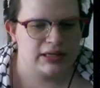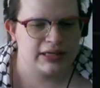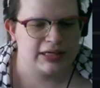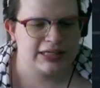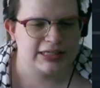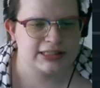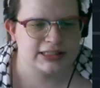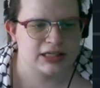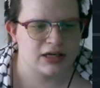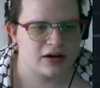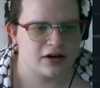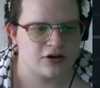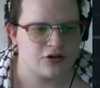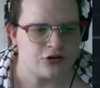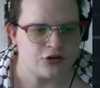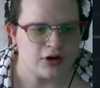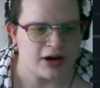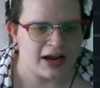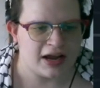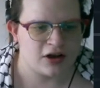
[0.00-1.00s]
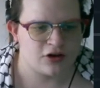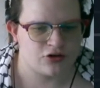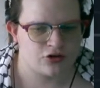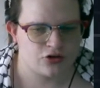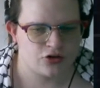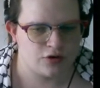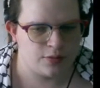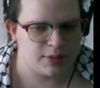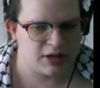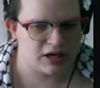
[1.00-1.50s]
is kind of trash,
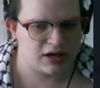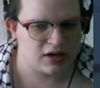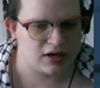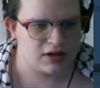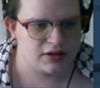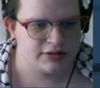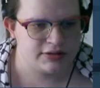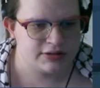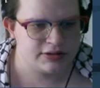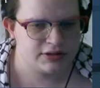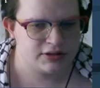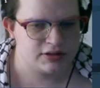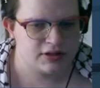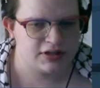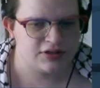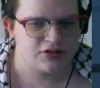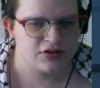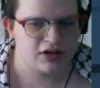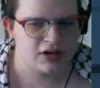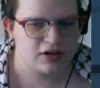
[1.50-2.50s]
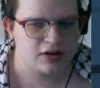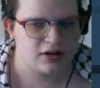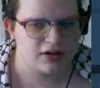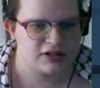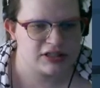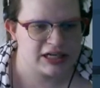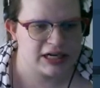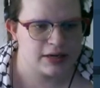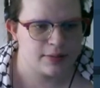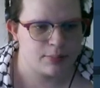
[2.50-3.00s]
to be honest. Let's
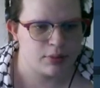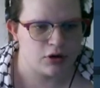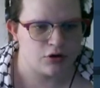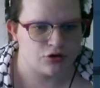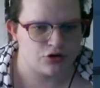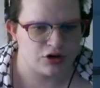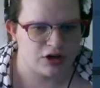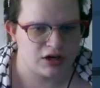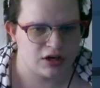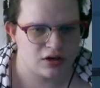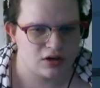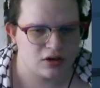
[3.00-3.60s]
take a potion.